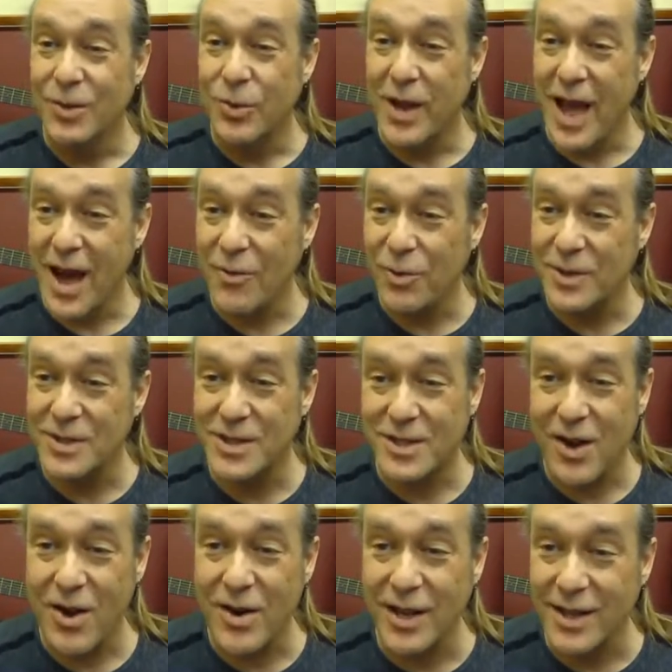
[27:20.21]
We have one
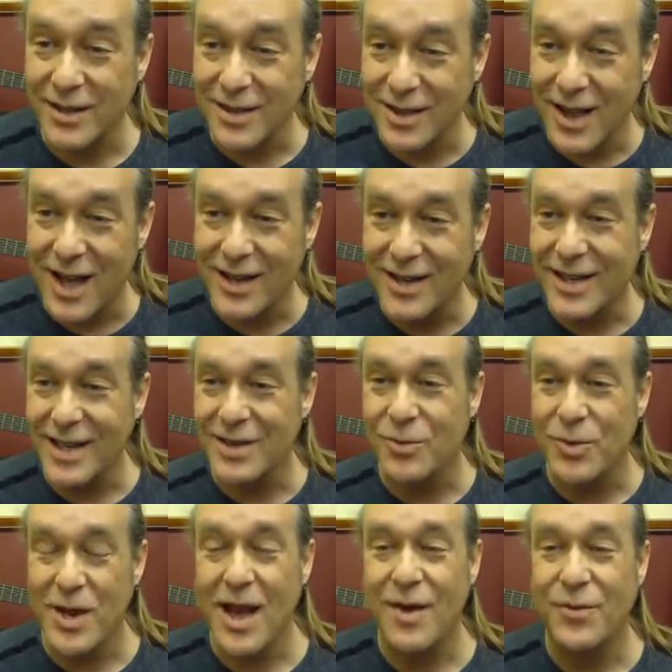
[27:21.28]
in
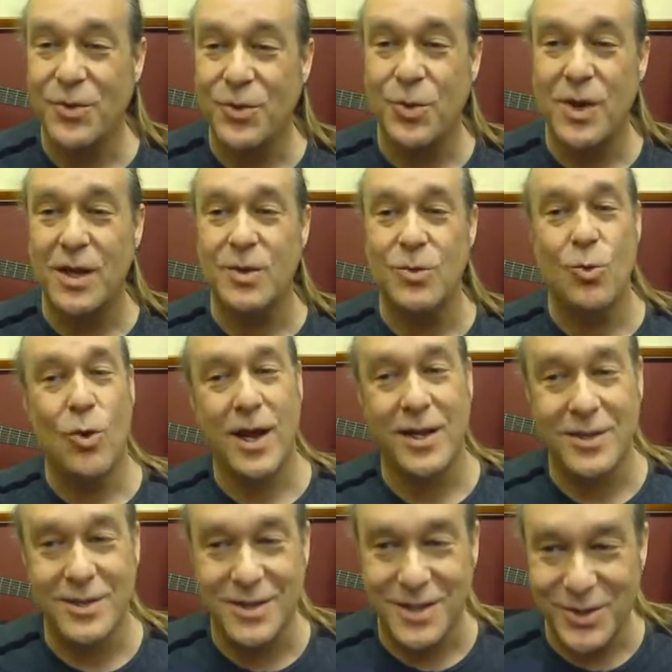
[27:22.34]
London. We have three in
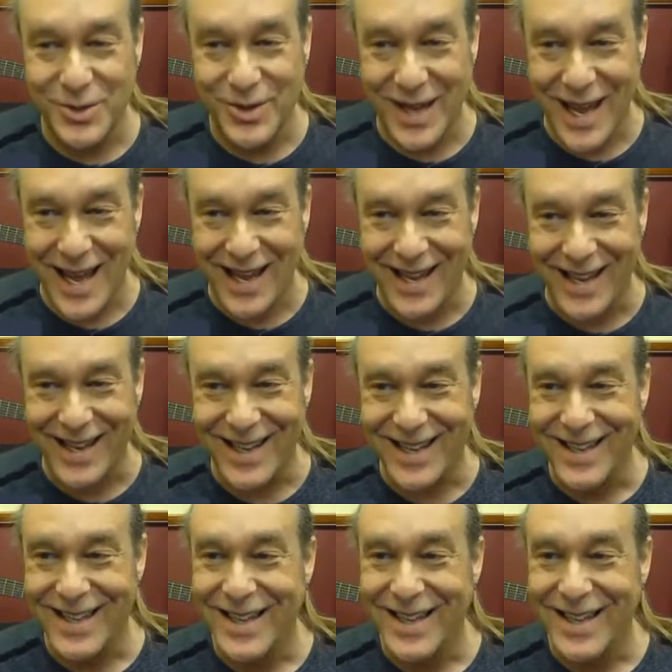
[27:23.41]
Wales, U K.